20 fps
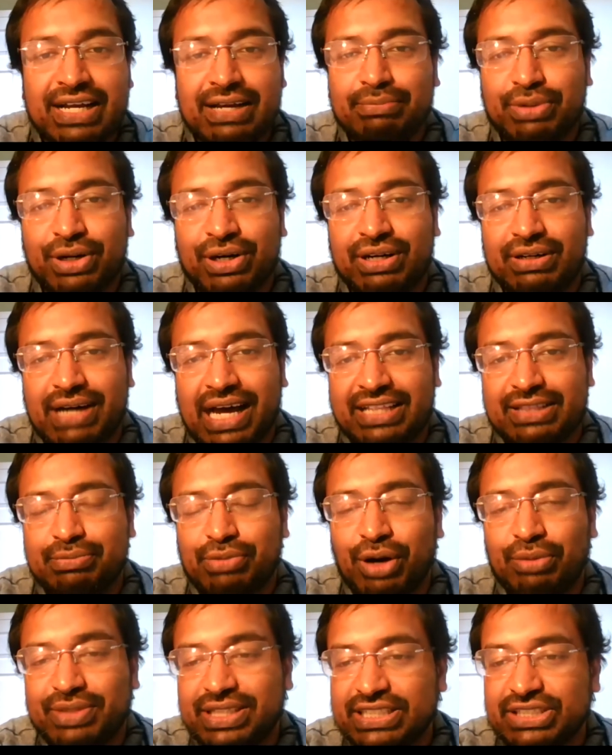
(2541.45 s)
But at the
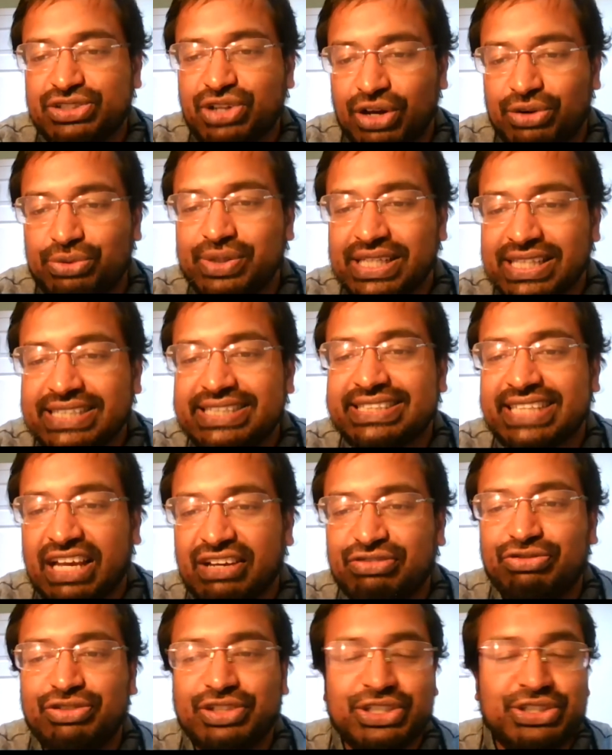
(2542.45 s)
moment, it's not really
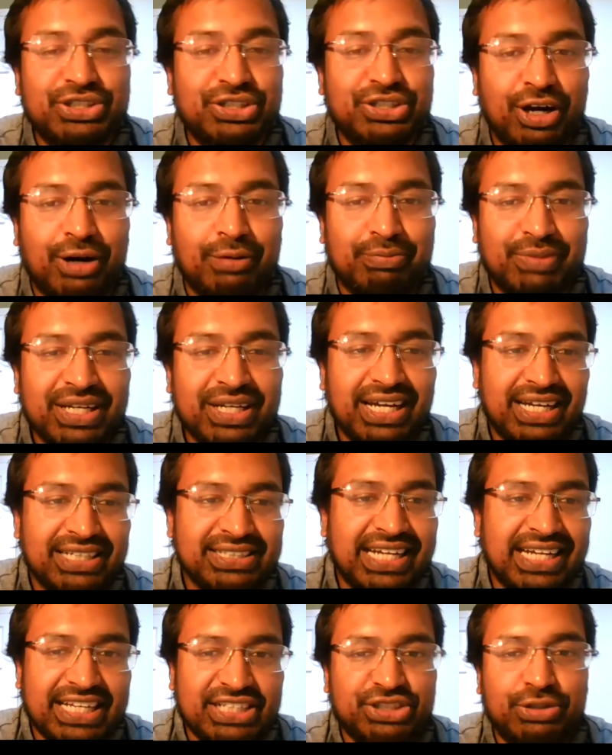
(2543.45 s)
safe for you to come as
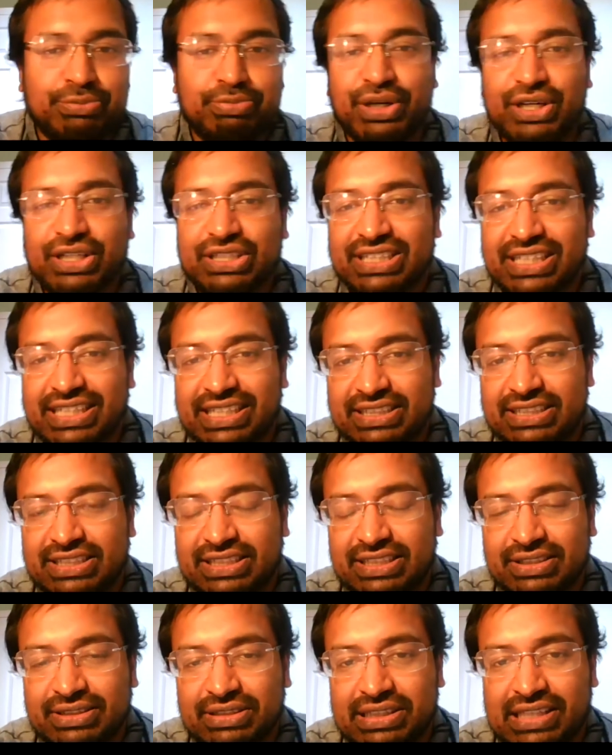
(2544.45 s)
an extra person
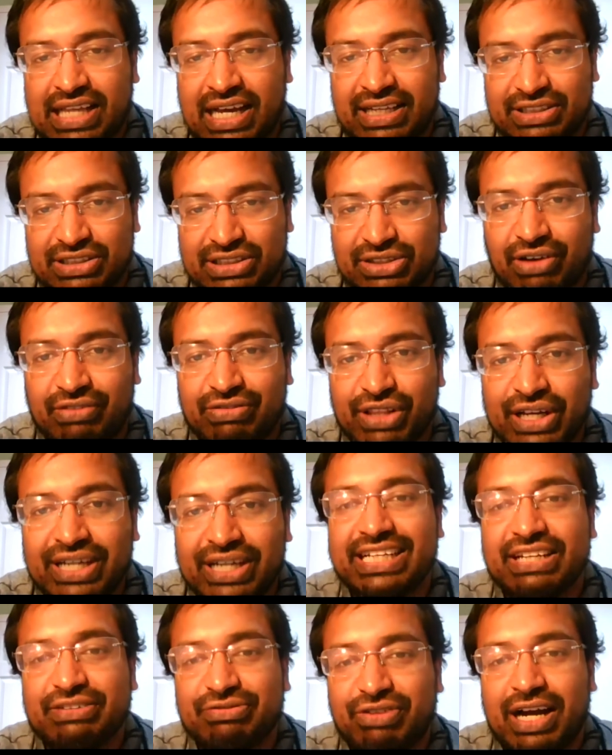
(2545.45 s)
into that sort of
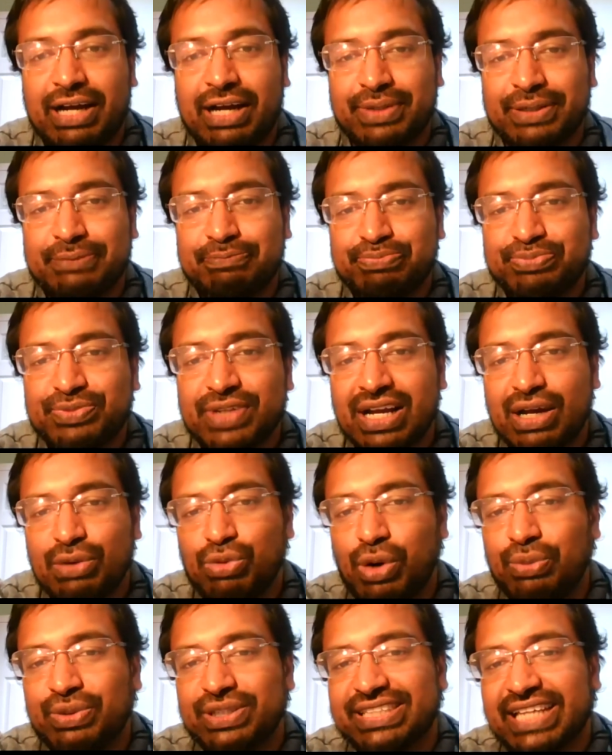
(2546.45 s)
learning environment.
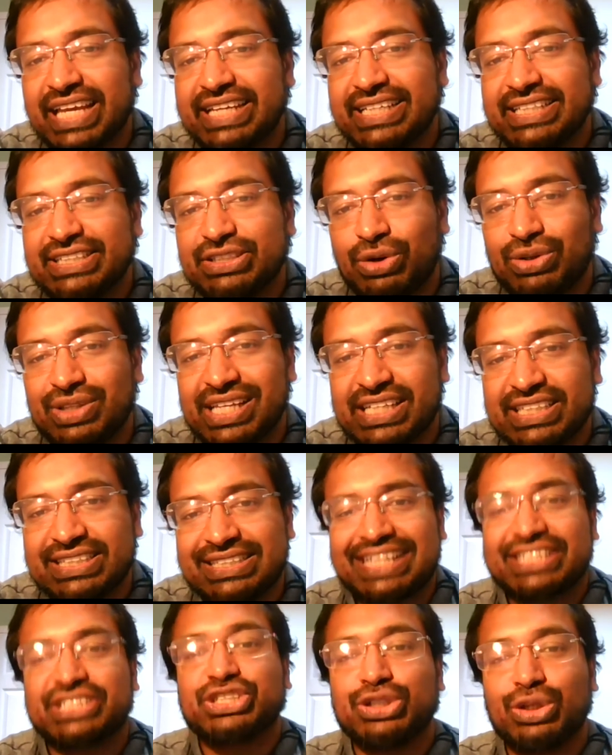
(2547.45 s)
What we're saying is only
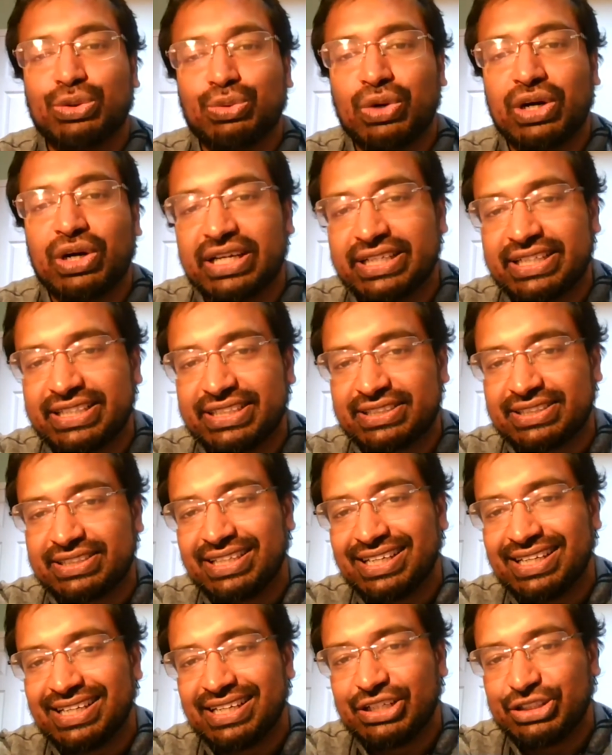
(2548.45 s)
essential workers
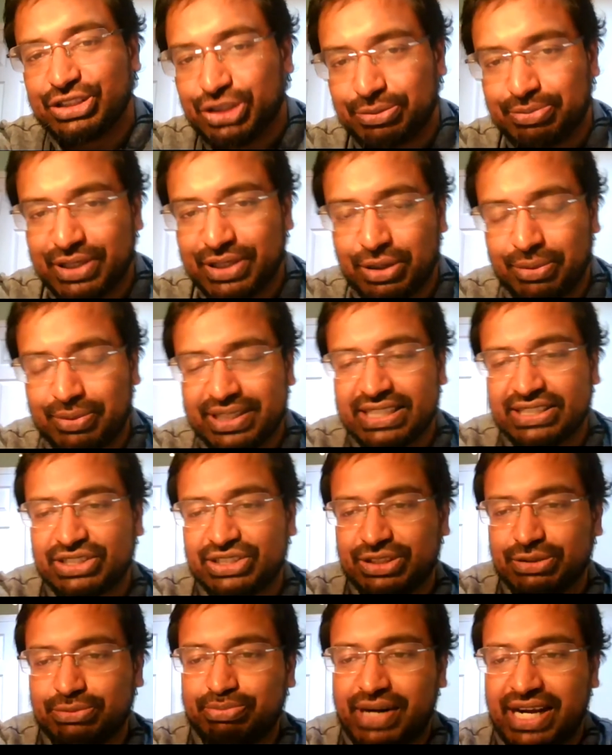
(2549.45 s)
should be coming
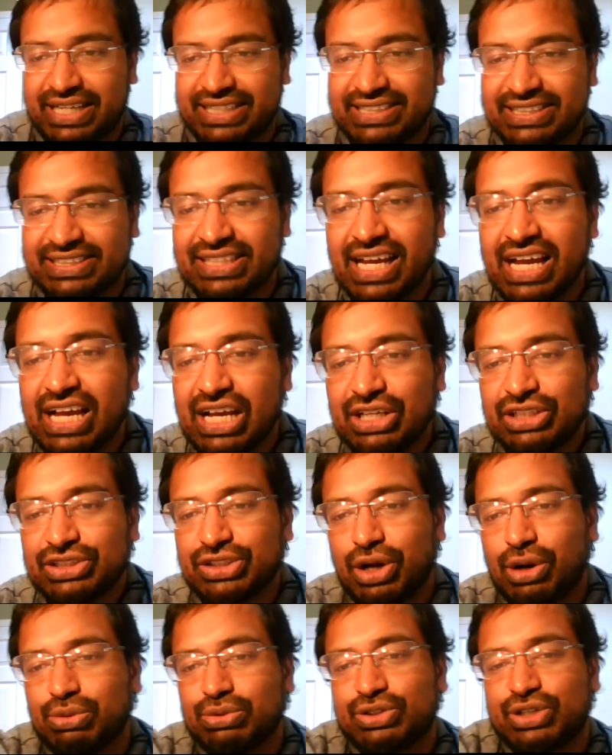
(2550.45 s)
into practice.
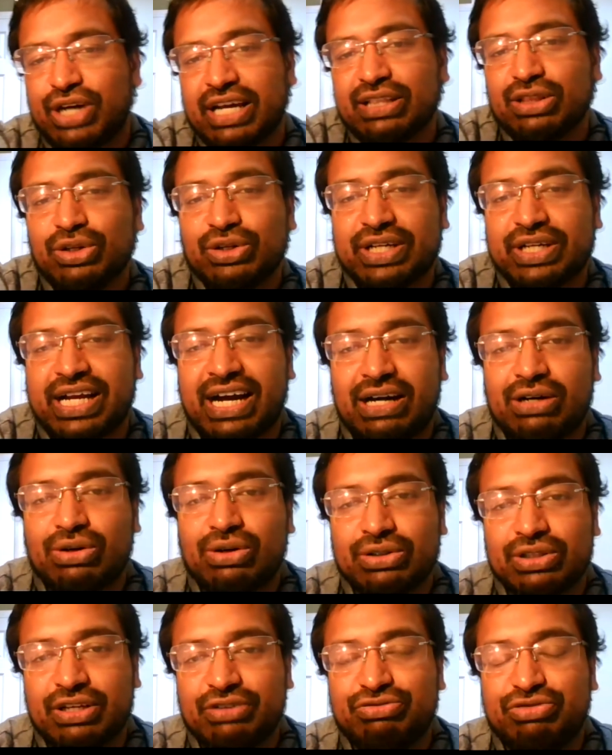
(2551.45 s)
So try and look at
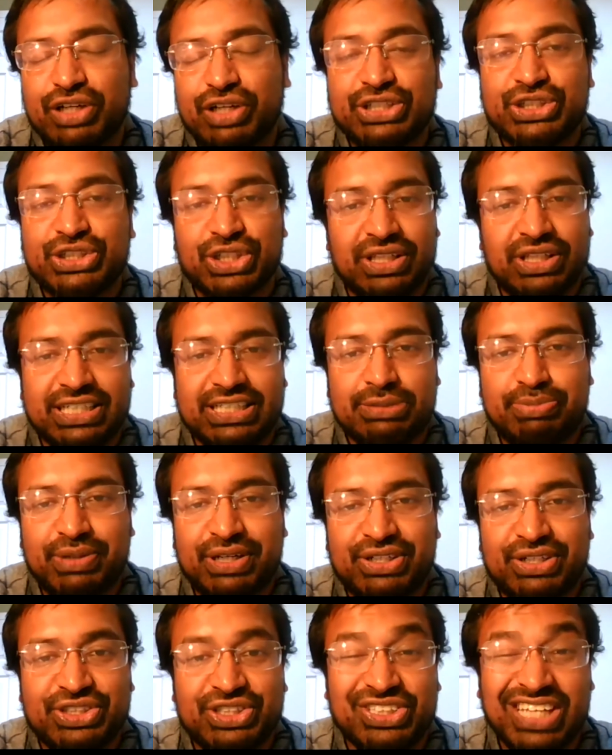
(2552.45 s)
other virtual
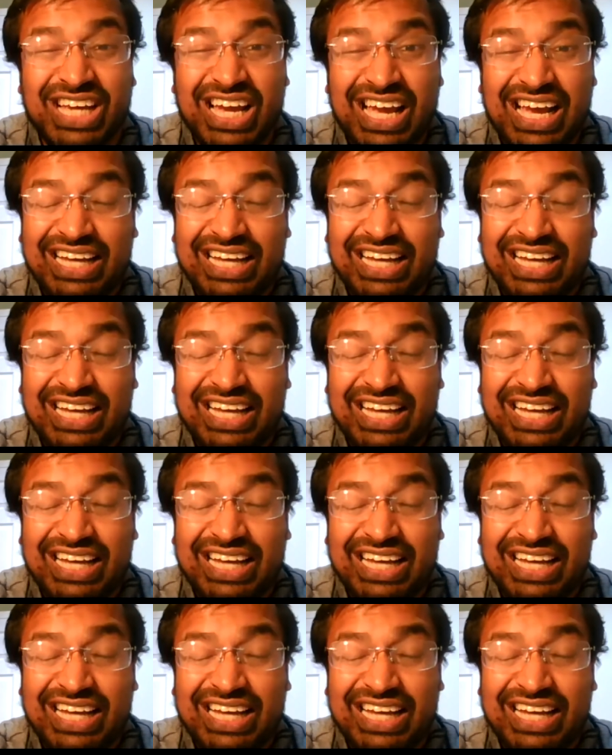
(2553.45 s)
experiences.